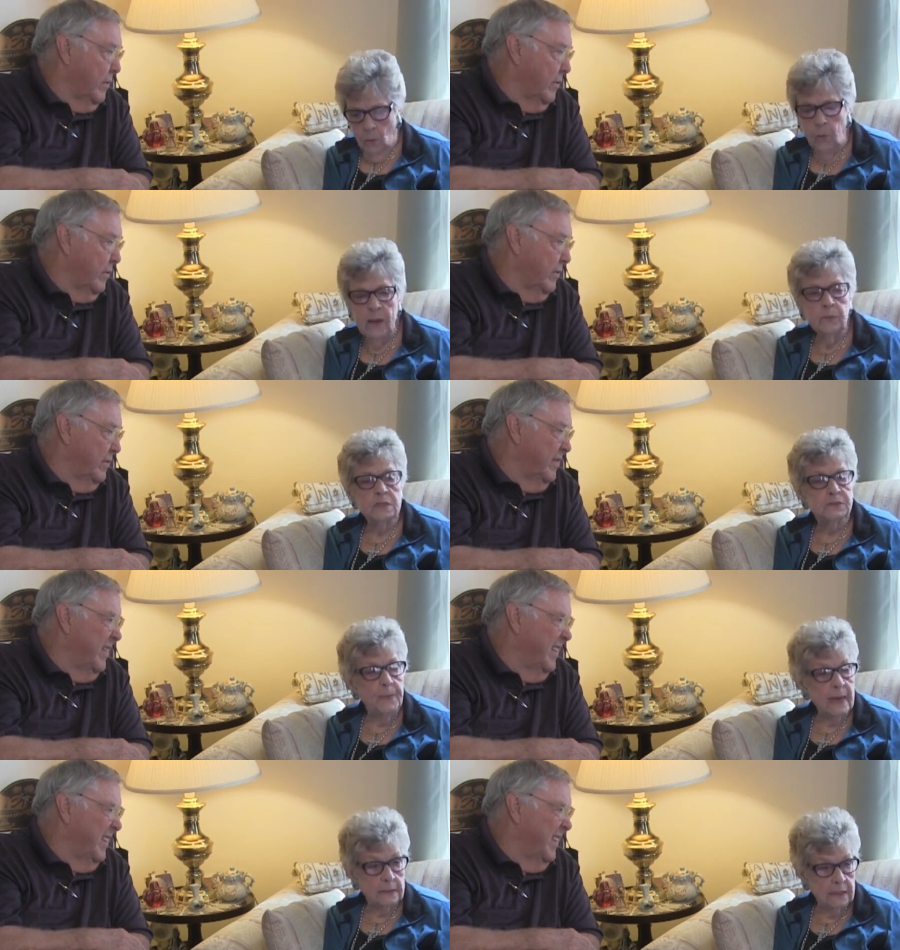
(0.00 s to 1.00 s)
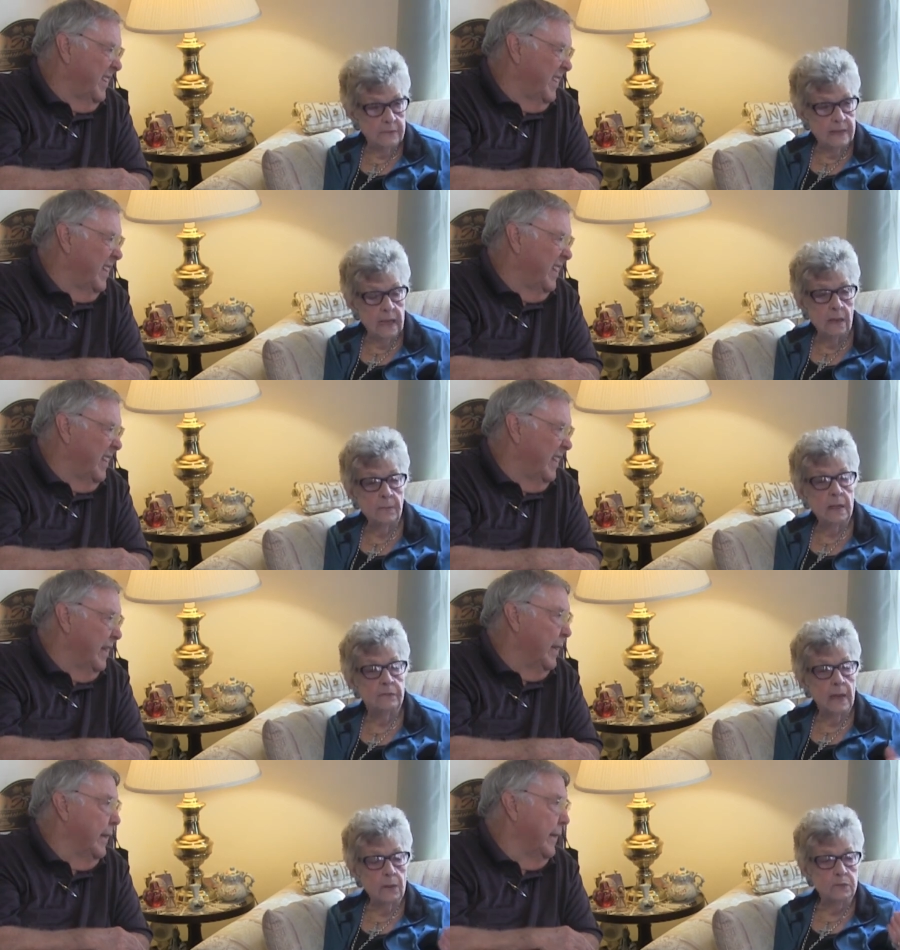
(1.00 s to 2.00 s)
Speaker 1: we respected them,
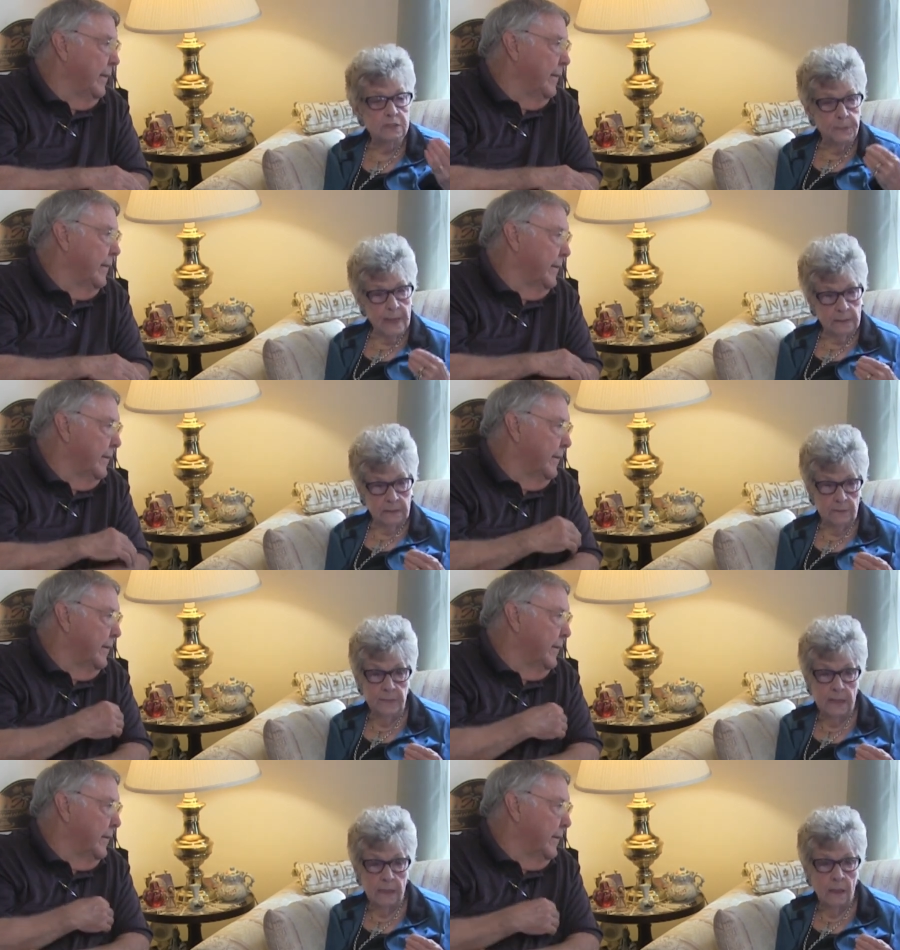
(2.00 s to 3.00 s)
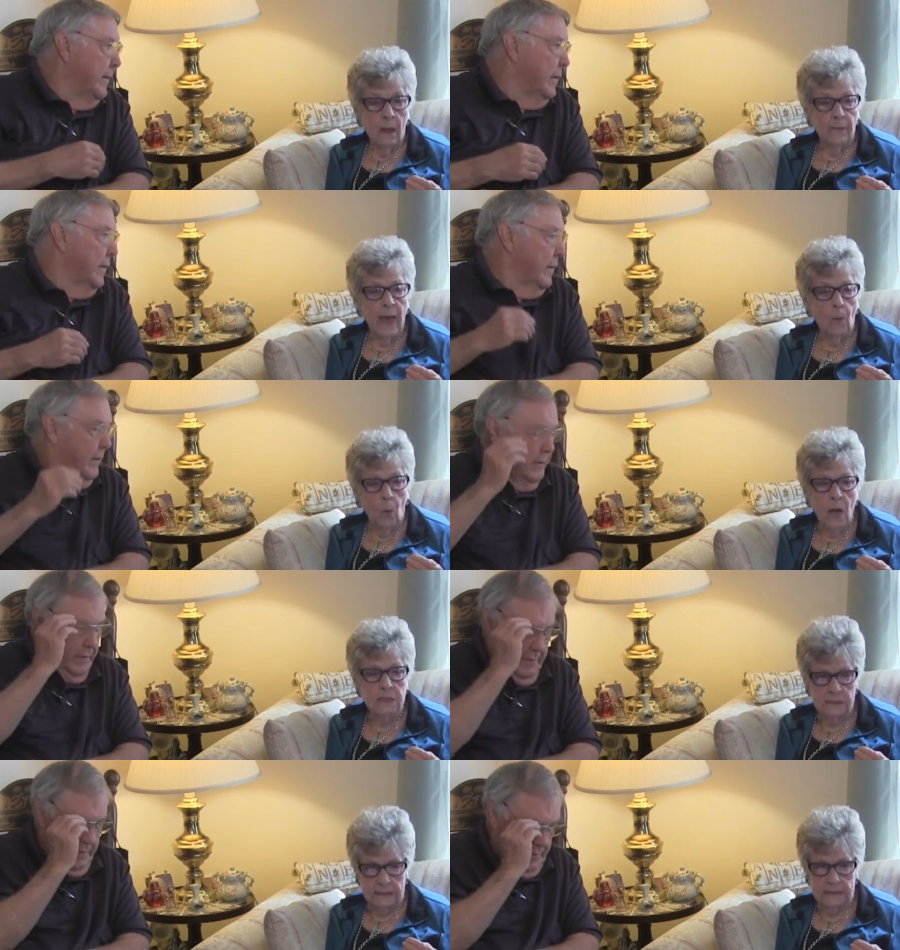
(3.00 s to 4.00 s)
and they respected me. That
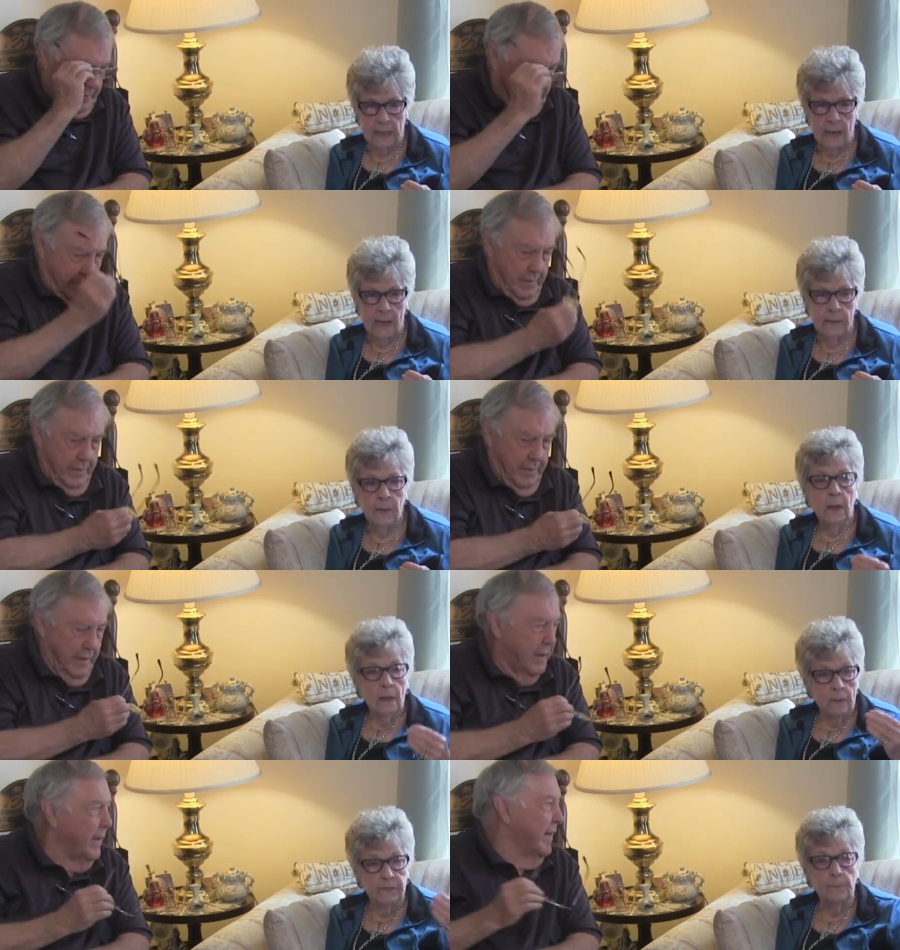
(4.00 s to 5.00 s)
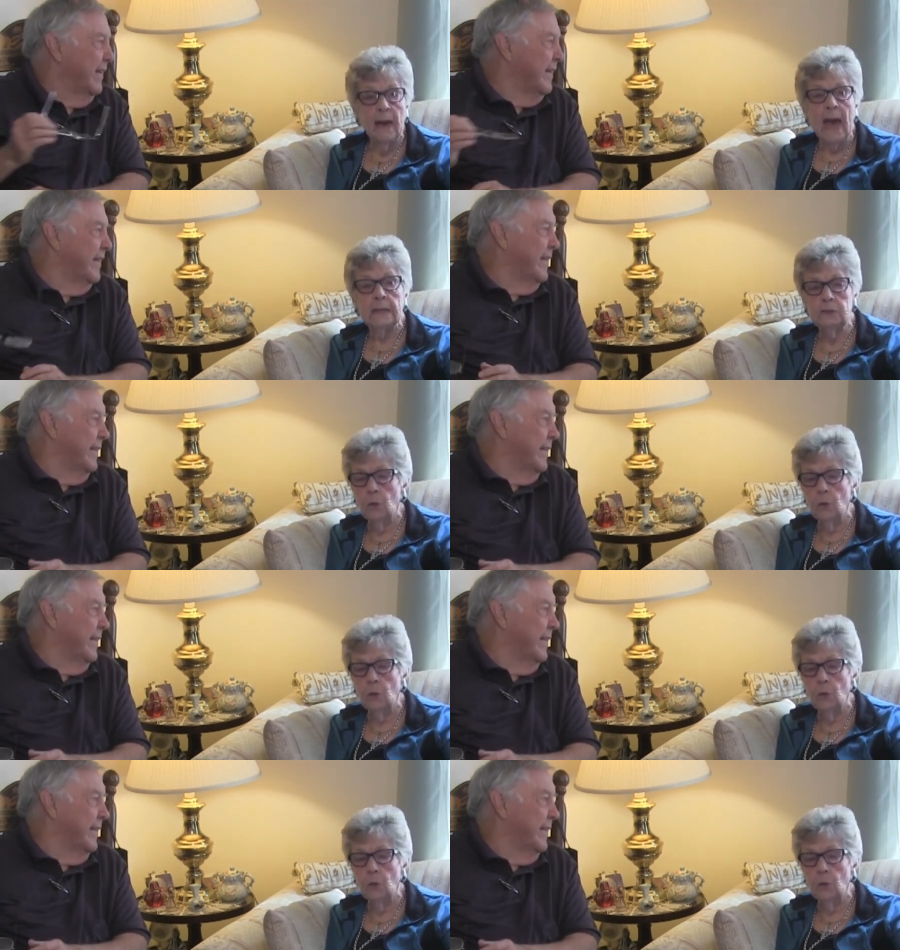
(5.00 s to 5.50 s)
was the time of the back